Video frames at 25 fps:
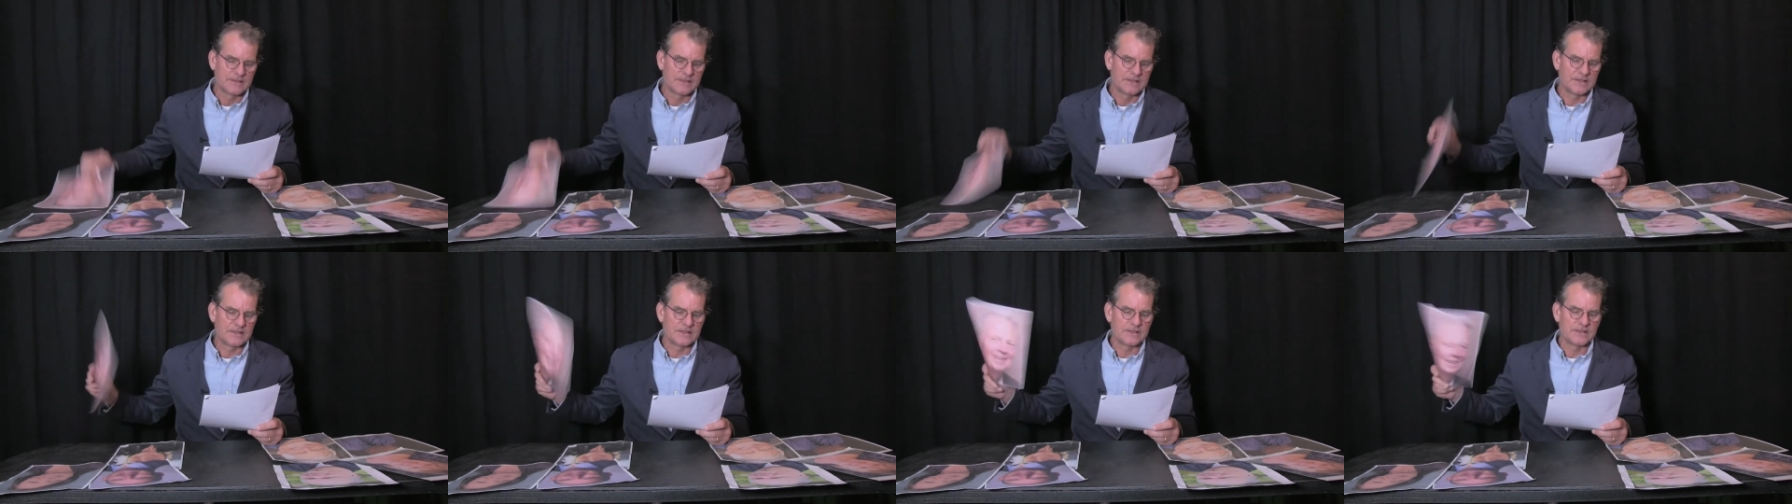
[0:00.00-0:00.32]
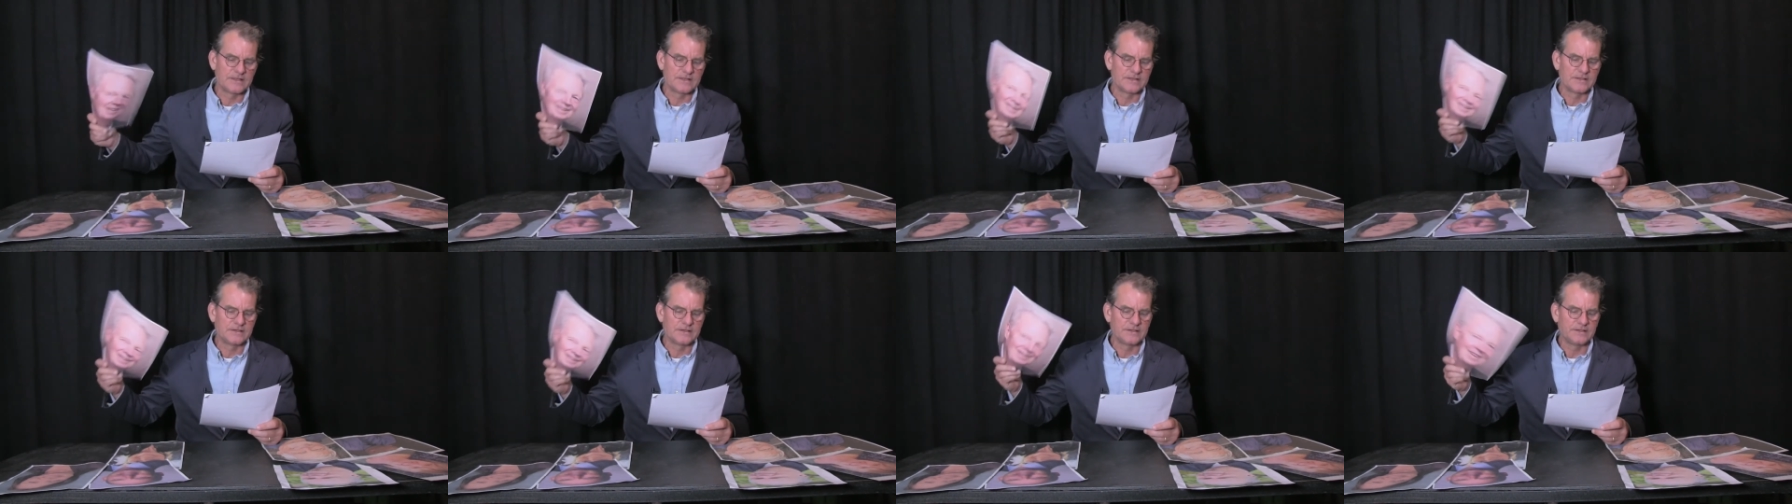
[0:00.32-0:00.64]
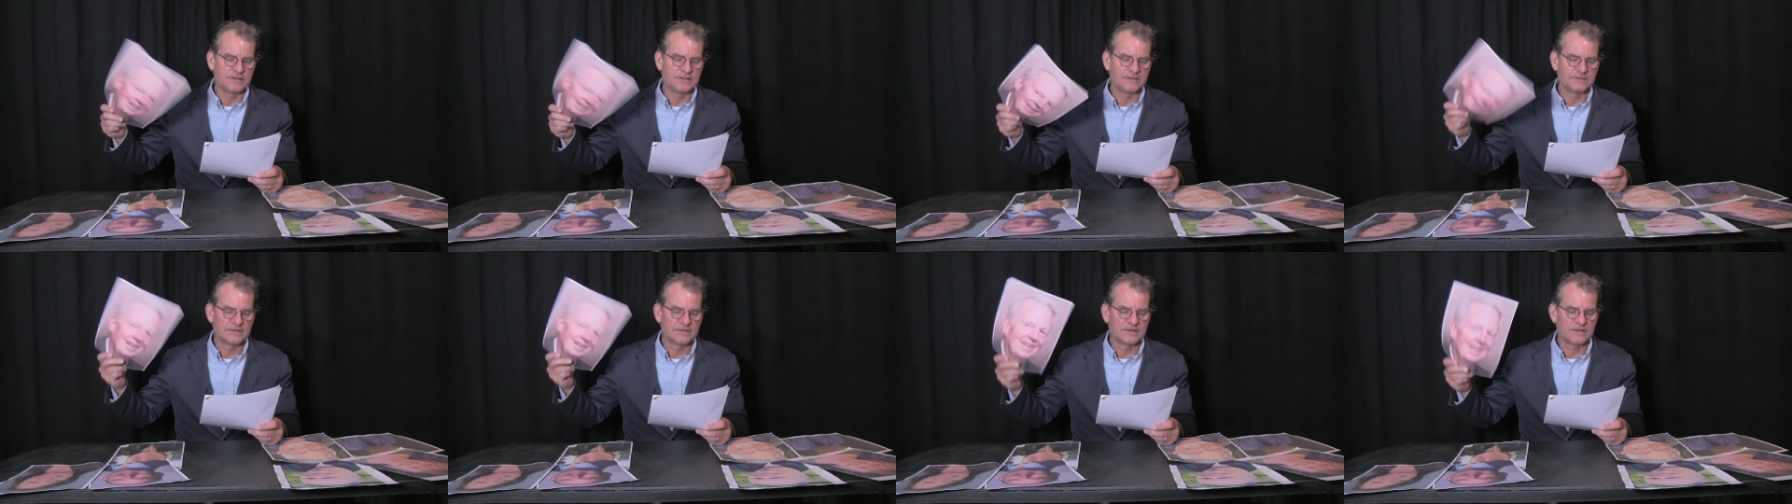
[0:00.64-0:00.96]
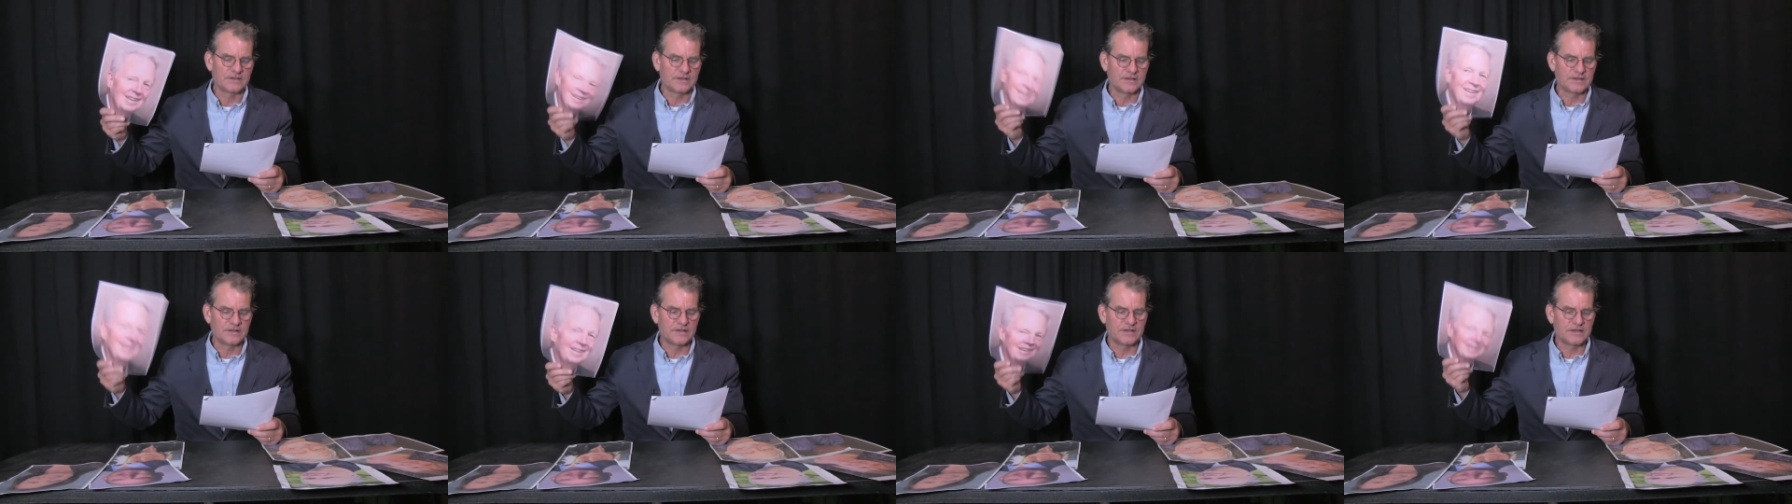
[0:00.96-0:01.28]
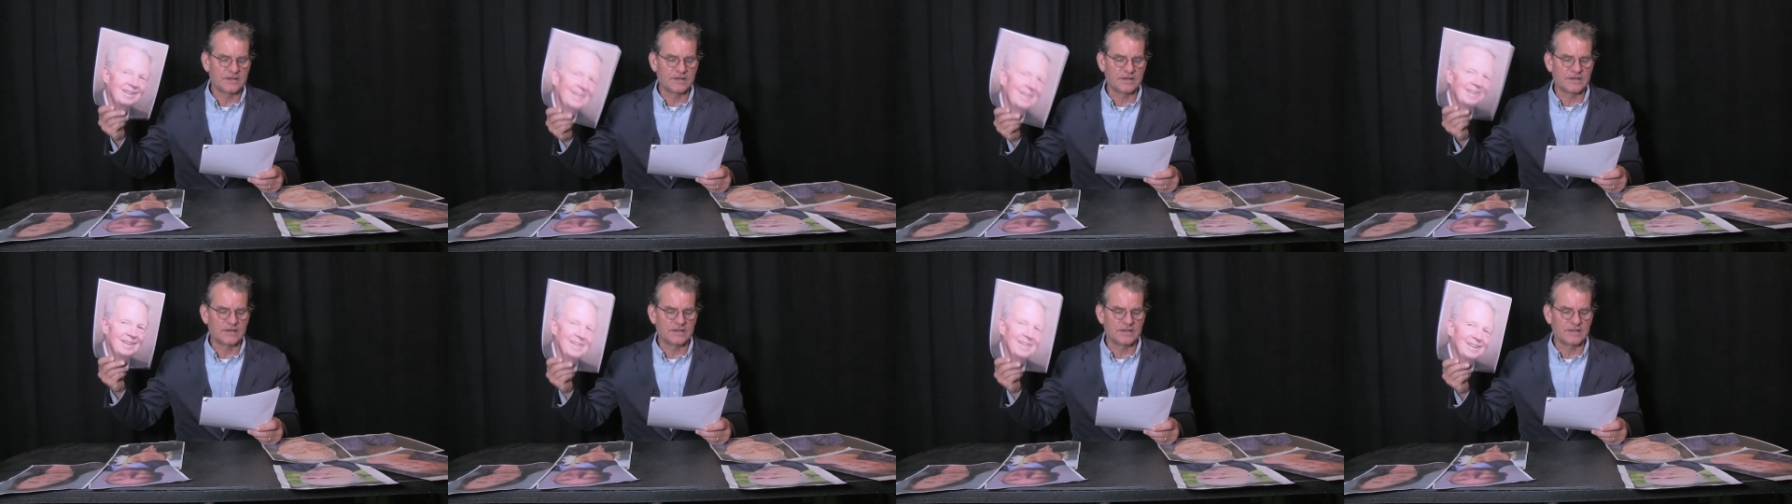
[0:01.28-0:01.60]
and he said,
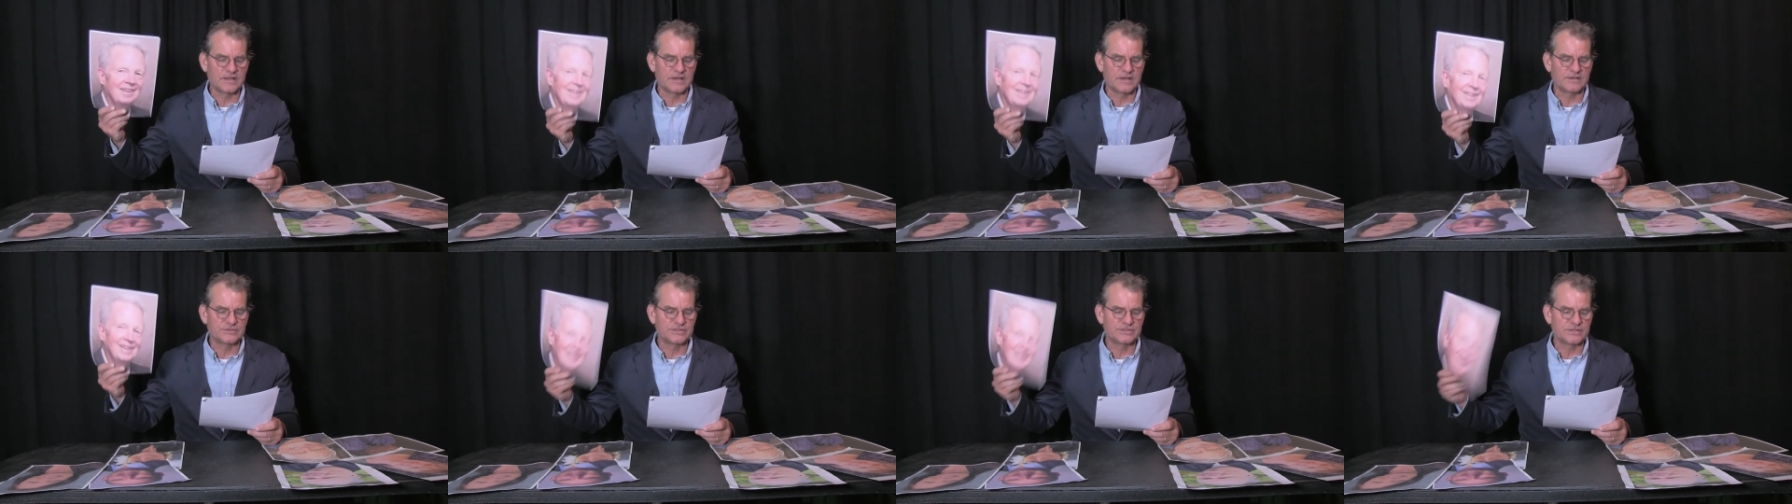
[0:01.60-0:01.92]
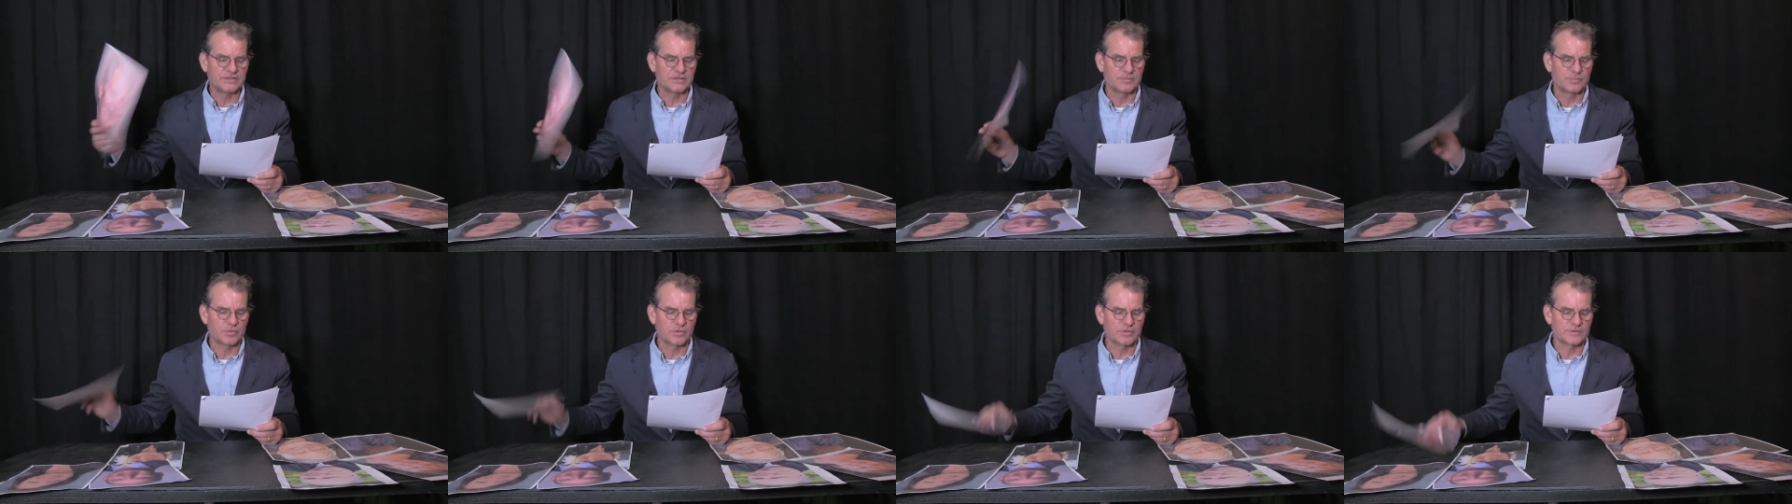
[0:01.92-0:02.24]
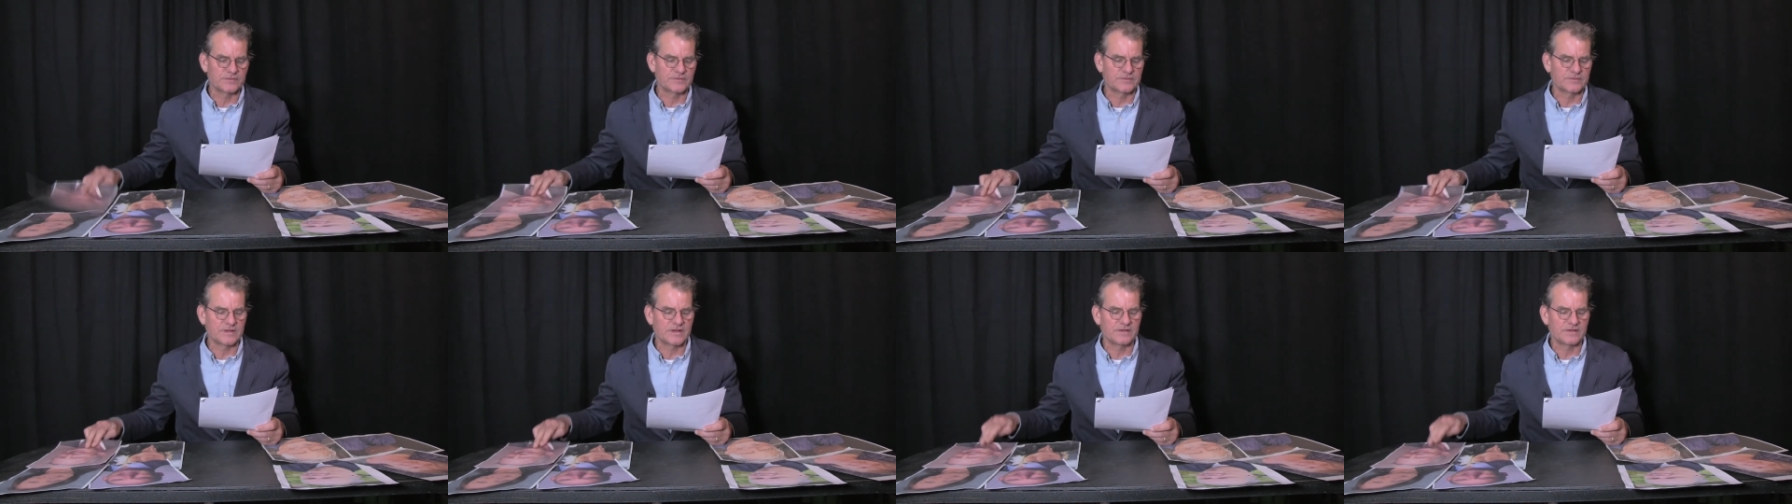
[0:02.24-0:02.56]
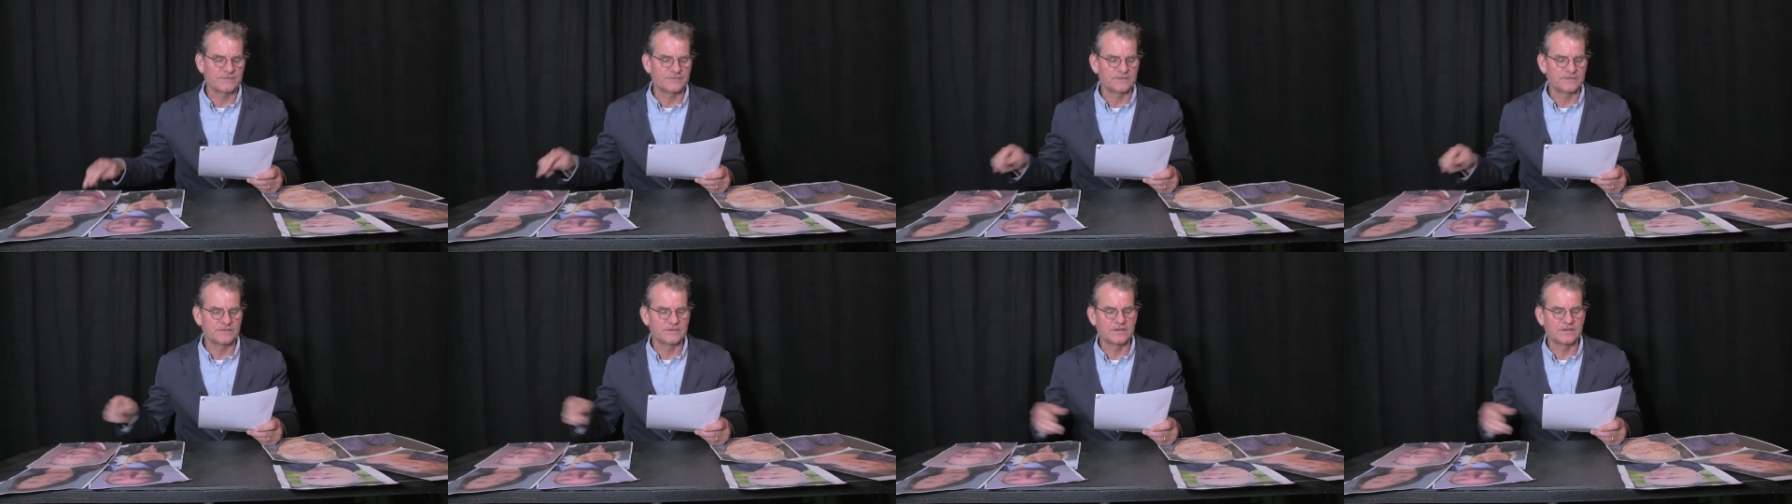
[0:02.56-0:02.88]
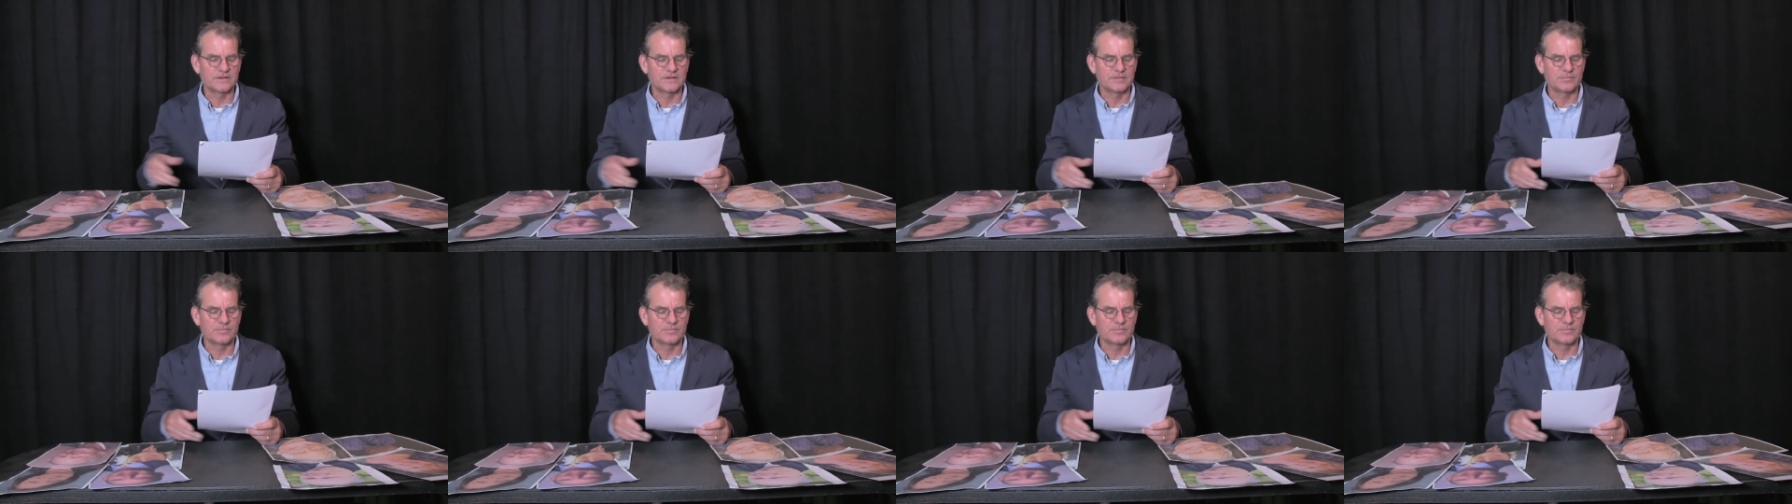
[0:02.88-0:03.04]
yeah, she did important stuff, and